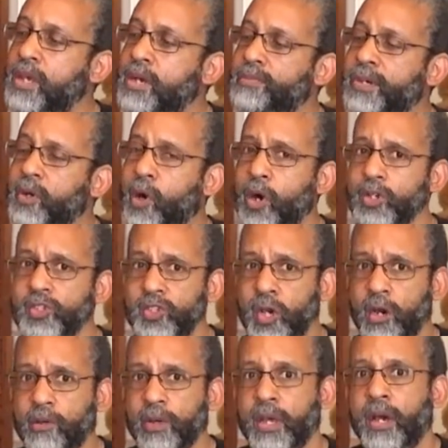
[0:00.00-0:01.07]
but
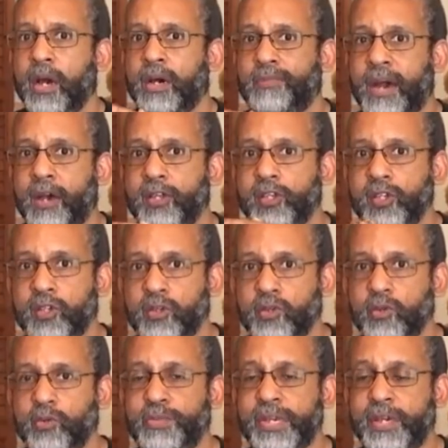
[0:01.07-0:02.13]
also about
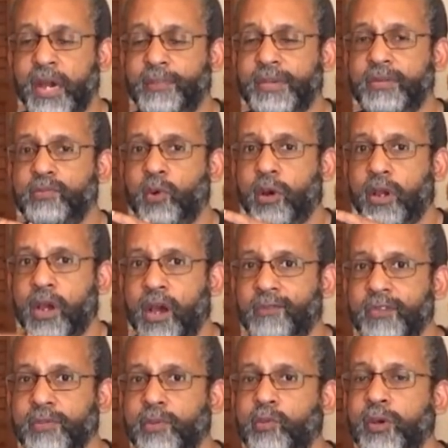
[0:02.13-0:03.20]
you becoming more
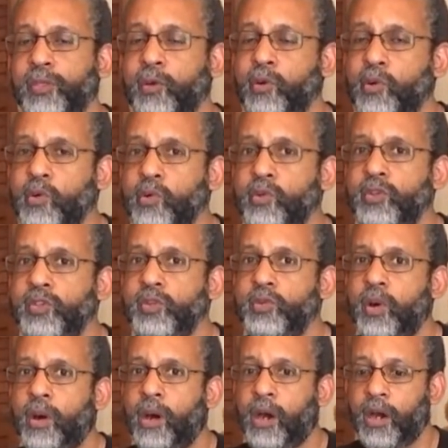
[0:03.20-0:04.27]
comfortable with who you
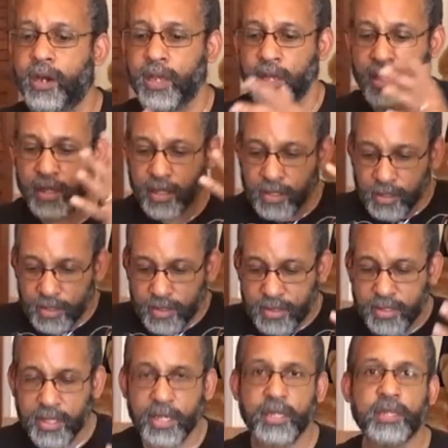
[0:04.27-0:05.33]
are, the
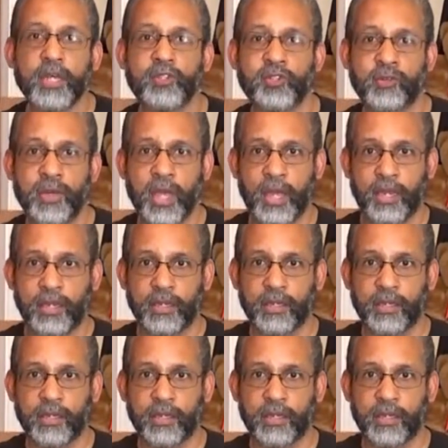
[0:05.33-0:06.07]
skin that you're in,